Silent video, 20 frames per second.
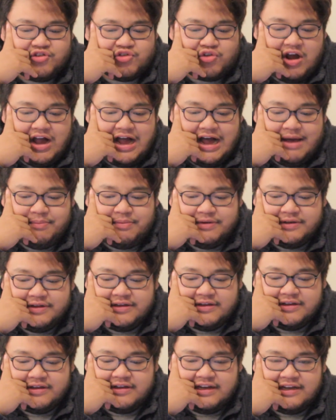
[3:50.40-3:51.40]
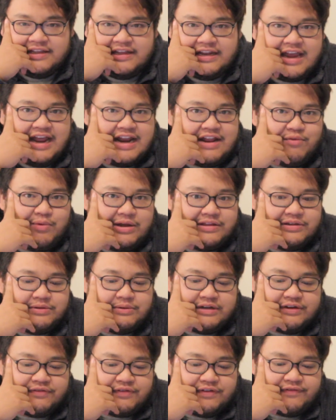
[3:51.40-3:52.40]
drop, and then it kind of went
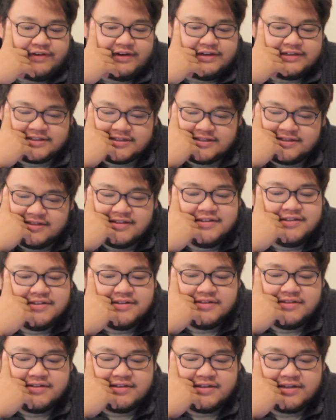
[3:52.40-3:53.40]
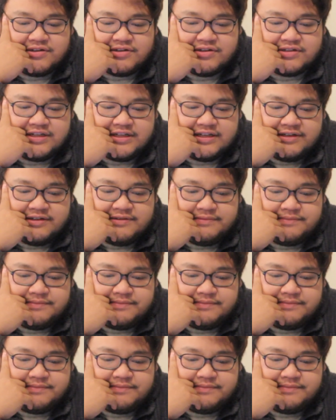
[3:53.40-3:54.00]
into a different verse. Interesting.